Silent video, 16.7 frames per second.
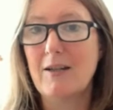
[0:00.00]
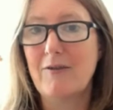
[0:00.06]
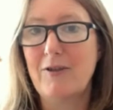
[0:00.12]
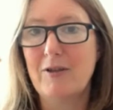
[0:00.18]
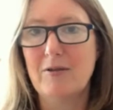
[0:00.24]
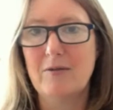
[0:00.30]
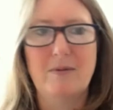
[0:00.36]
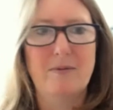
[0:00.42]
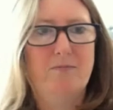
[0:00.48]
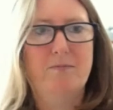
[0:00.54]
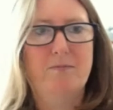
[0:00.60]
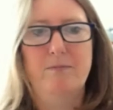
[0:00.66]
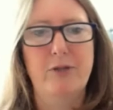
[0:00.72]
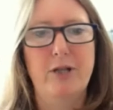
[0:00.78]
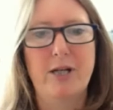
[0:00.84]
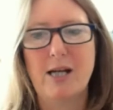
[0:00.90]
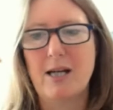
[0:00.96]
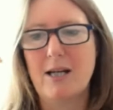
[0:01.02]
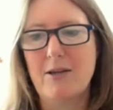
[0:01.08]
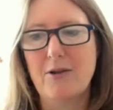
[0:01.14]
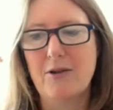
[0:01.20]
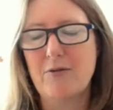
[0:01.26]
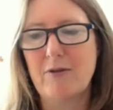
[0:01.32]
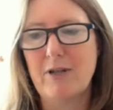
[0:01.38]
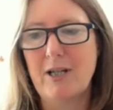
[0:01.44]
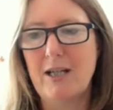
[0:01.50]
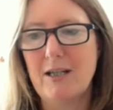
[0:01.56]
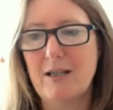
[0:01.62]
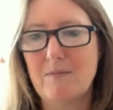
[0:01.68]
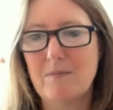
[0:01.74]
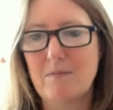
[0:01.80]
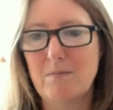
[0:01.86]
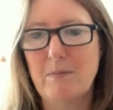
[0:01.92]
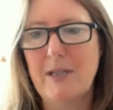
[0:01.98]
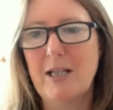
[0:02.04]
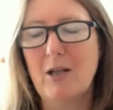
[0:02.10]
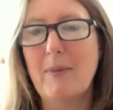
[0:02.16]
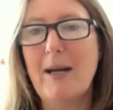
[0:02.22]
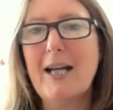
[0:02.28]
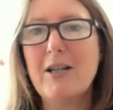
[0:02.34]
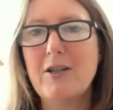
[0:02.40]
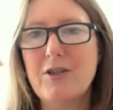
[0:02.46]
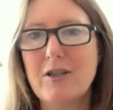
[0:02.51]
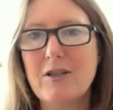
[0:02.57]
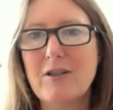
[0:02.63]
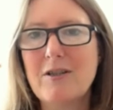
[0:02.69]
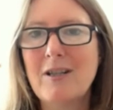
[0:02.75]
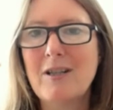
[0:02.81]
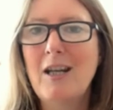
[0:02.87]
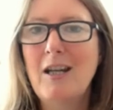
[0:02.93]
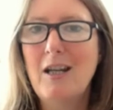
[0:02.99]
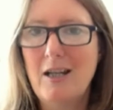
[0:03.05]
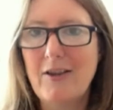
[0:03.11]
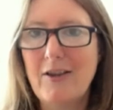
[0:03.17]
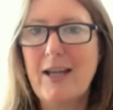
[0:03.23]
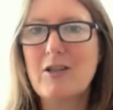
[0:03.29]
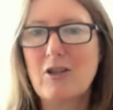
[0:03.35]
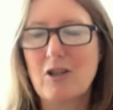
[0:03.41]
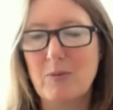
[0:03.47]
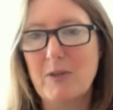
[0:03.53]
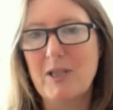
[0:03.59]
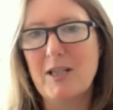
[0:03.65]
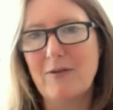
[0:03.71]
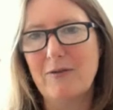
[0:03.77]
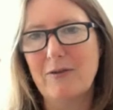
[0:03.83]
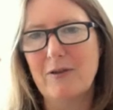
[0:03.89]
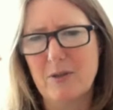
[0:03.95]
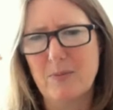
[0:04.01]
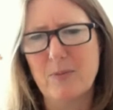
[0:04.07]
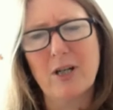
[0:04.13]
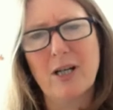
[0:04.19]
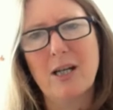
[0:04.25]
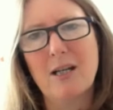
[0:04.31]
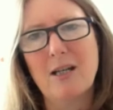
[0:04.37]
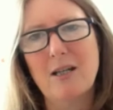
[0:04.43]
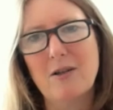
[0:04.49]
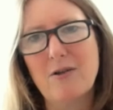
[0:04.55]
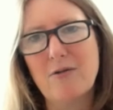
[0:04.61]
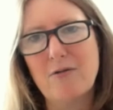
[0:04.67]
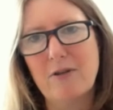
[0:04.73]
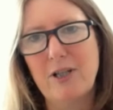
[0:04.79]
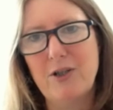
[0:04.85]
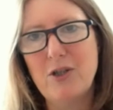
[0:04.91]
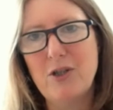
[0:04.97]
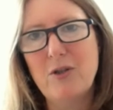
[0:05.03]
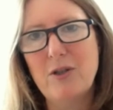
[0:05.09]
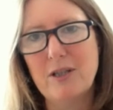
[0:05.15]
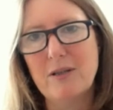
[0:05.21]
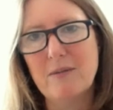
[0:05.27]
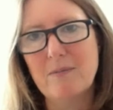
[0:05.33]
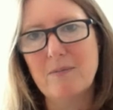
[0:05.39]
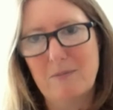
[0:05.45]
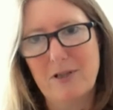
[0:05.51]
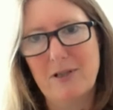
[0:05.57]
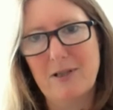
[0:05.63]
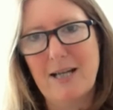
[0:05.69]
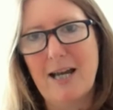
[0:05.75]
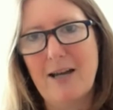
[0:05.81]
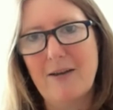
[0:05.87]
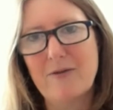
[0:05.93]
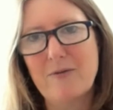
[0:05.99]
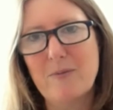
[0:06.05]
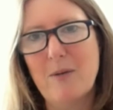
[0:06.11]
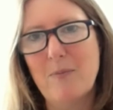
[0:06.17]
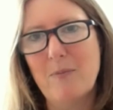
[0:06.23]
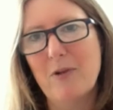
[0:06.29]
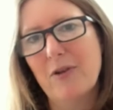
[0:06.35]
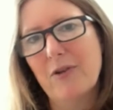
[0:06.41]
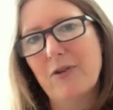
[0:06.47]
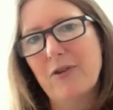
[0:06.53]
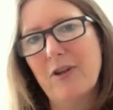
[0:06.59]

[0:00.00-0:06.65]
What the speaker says: If you're bringing in 3 middle managers, that's going to be different to bringing in 3 junior staff members.